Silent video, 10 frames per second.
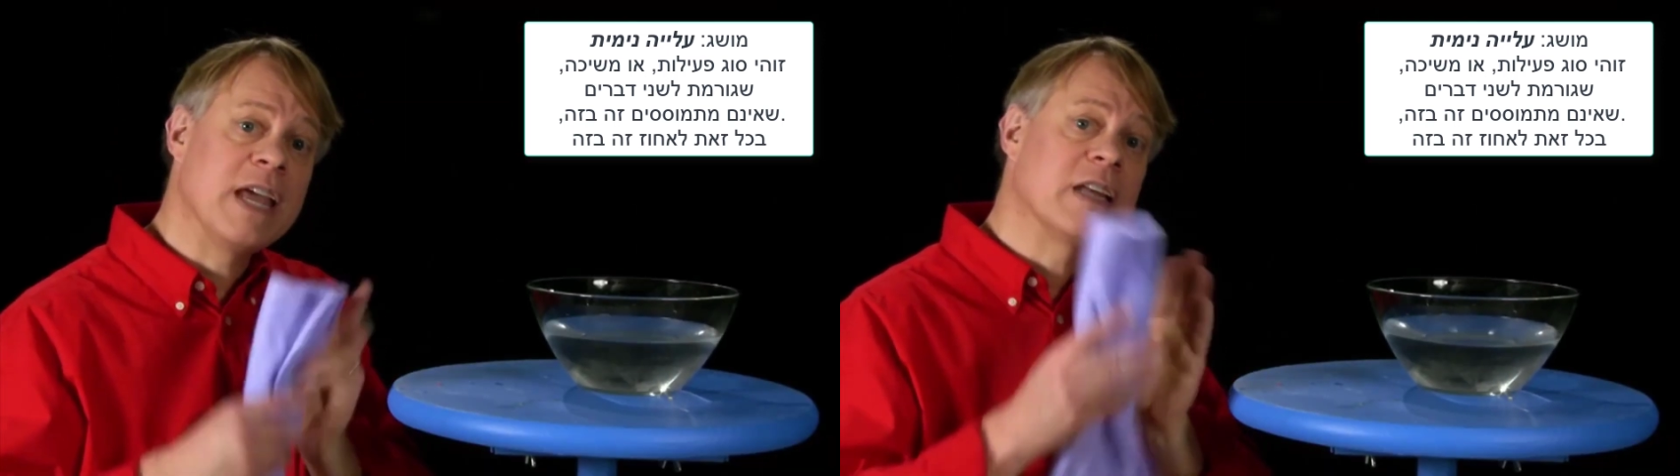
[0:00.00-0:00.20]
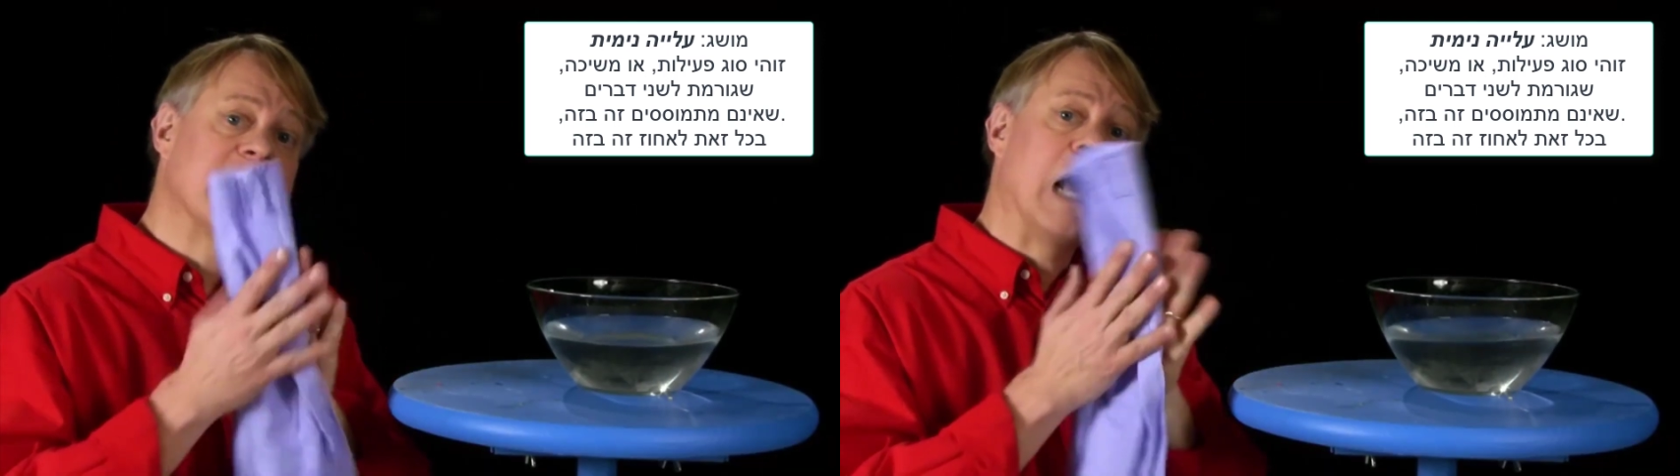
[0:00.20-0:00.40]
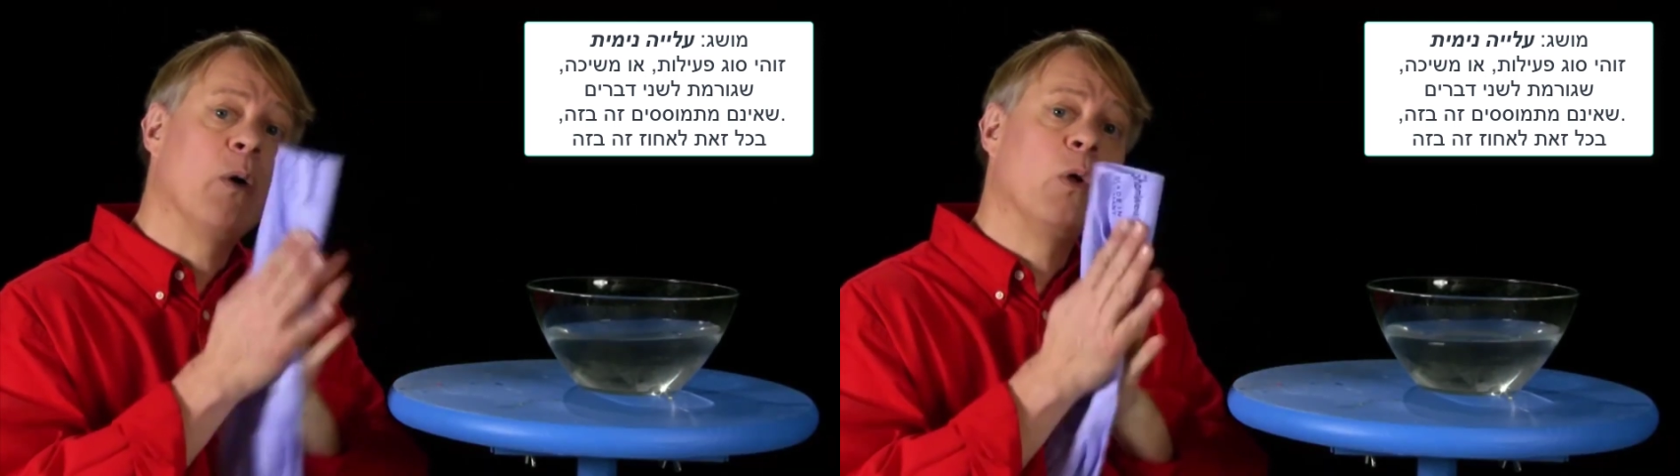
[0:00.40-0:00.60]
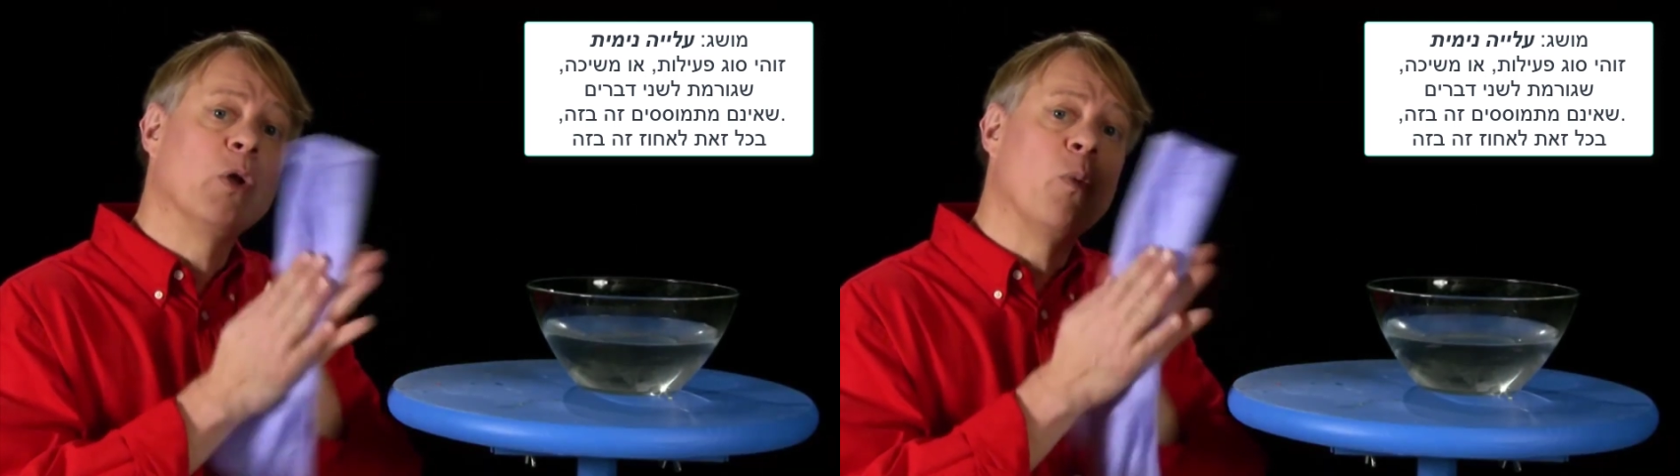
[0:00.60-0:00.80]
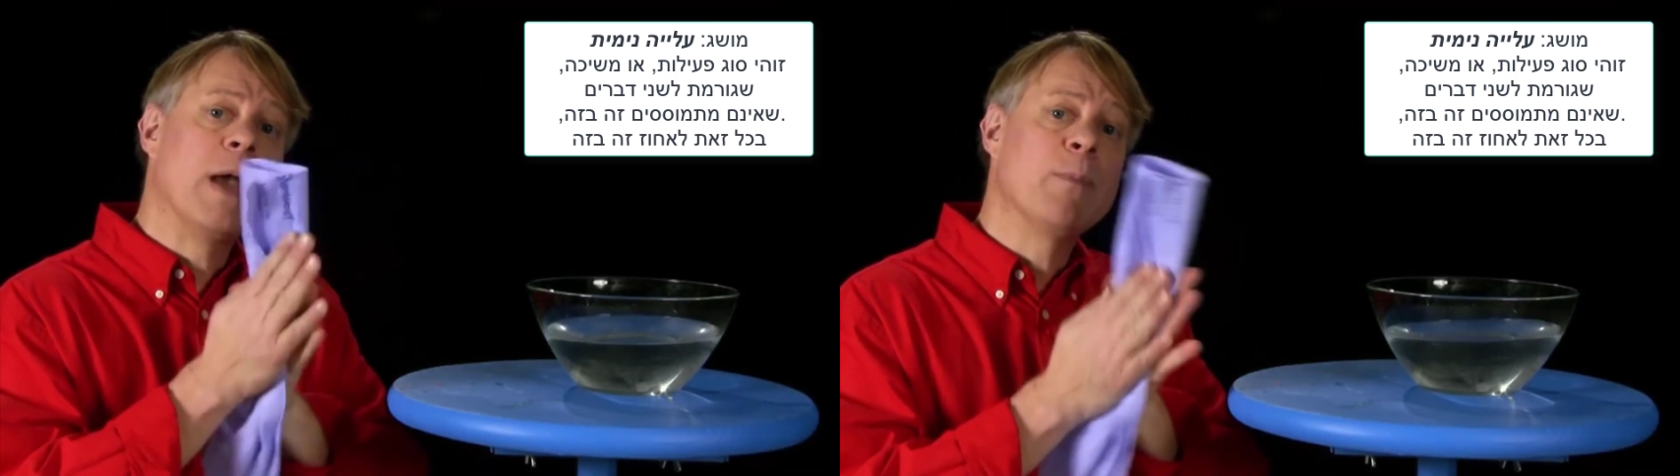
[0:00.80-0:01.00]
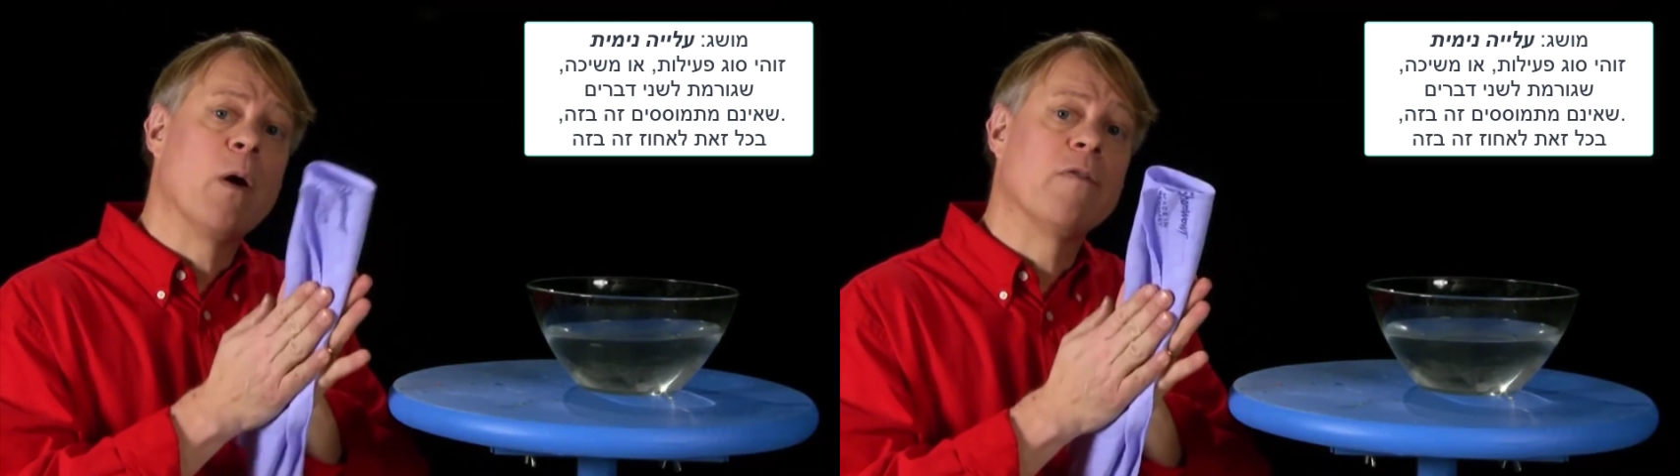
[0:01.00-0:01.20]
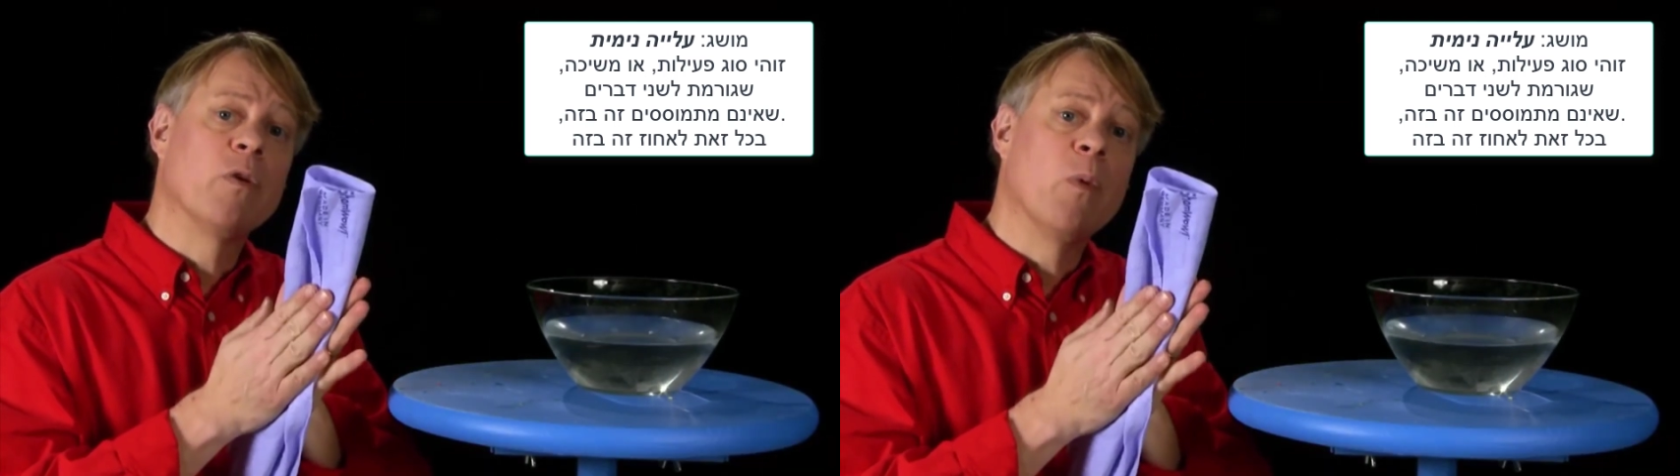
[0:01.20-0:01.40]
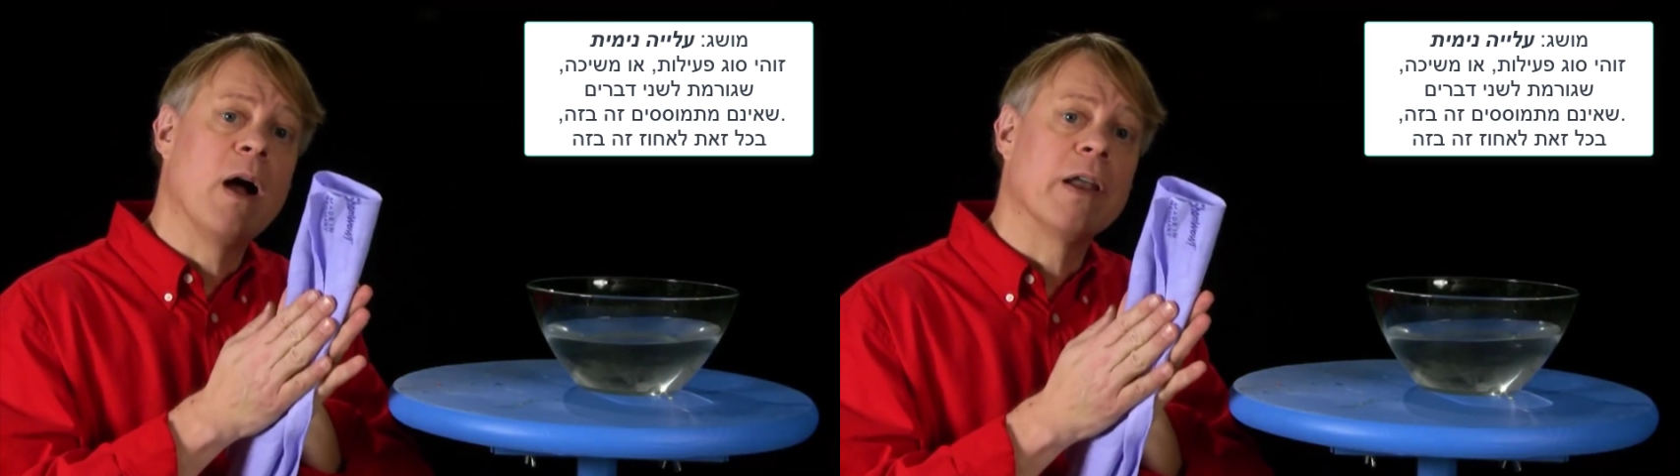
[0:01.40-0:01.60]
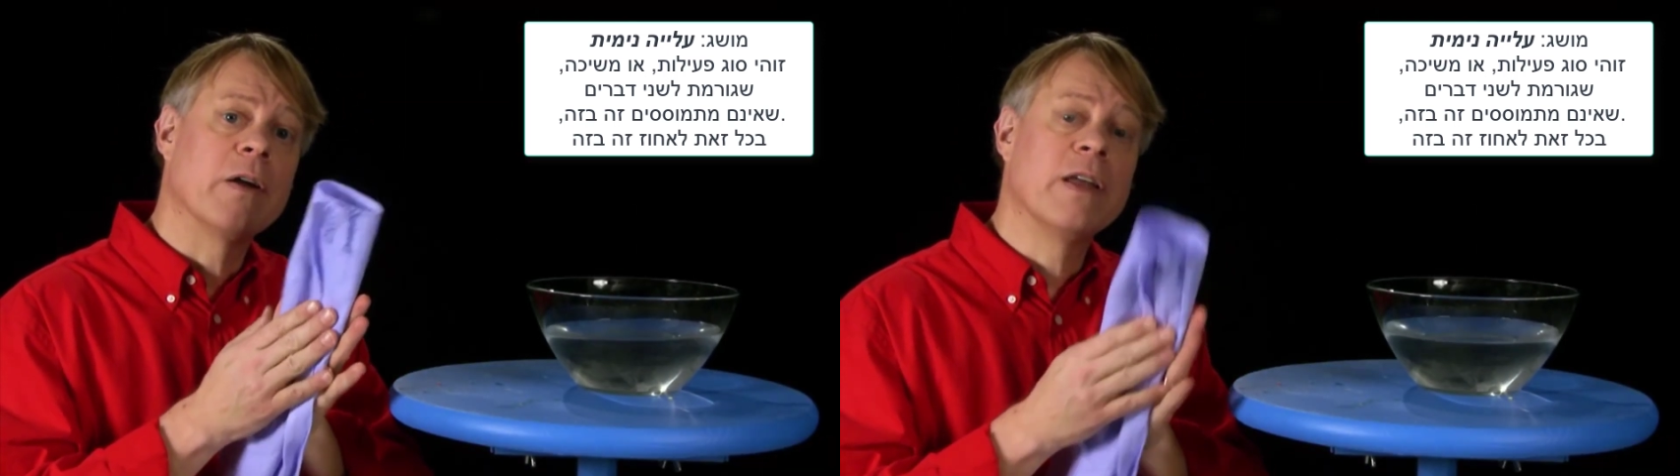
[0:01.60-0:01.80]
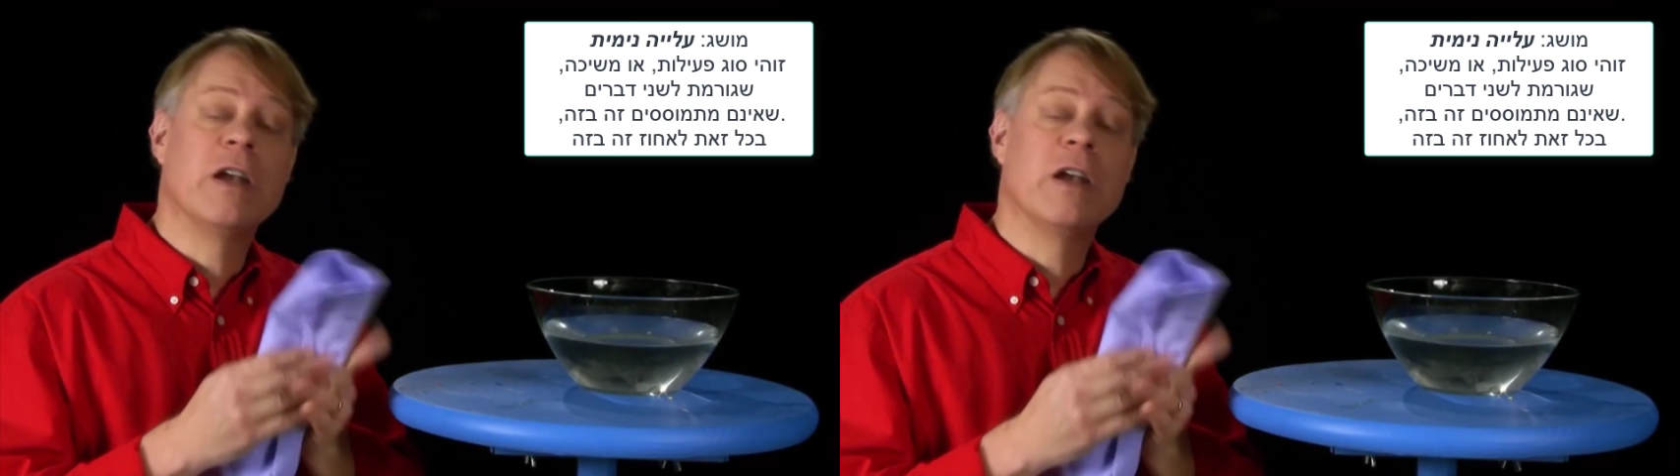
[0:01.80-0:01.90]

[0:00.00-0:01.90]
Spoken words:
you take a towel to wipe off the water,